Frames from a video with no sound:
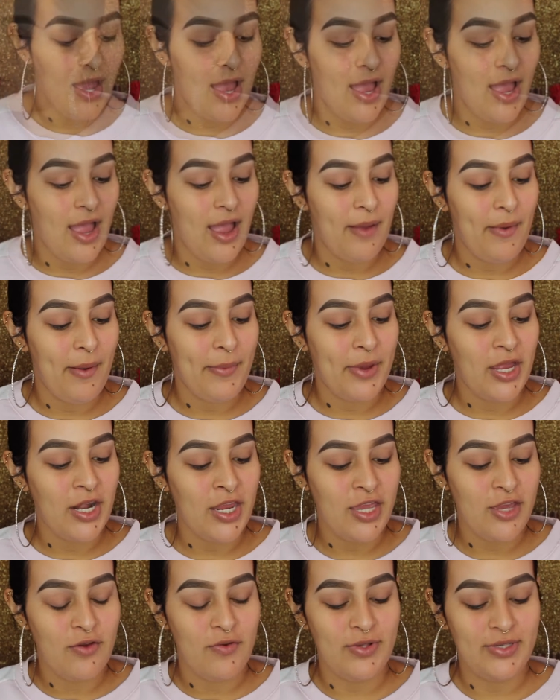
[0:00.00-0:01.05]
I'm gonna
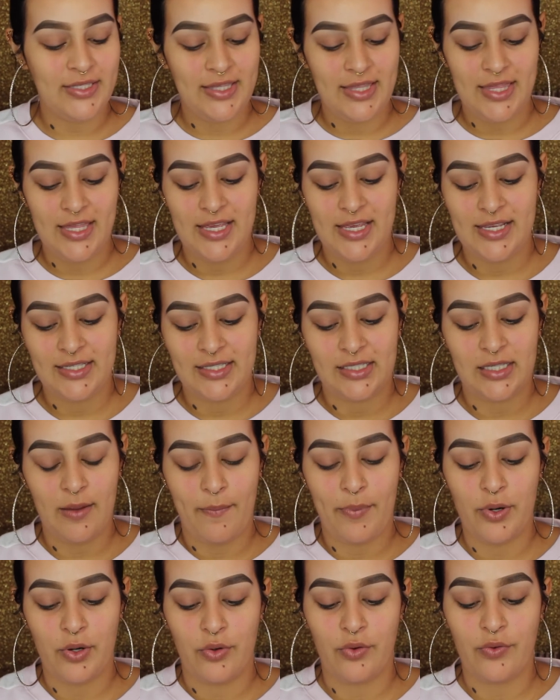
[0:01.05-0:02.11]
use this
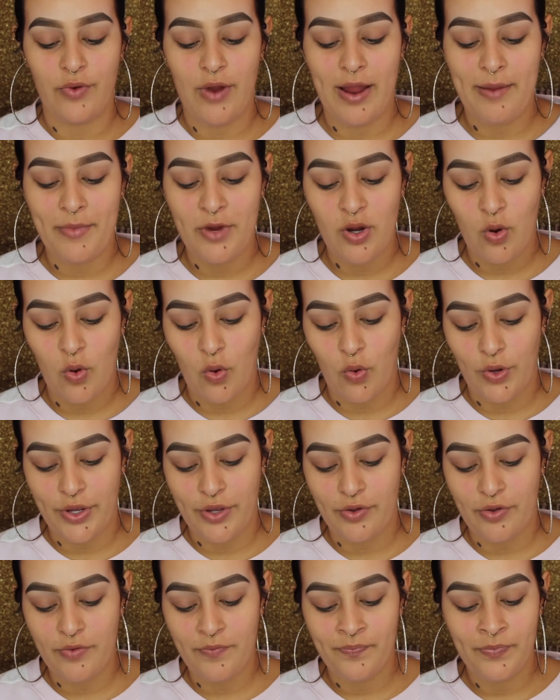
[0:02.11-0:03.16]
primer
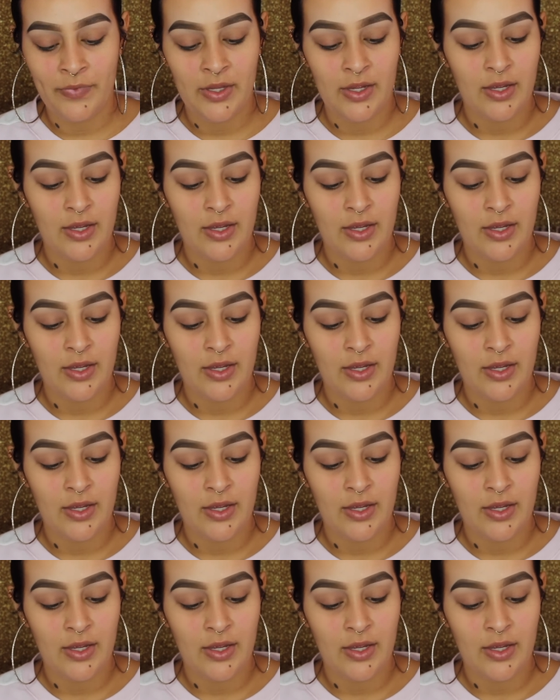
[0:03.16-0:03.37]
oil.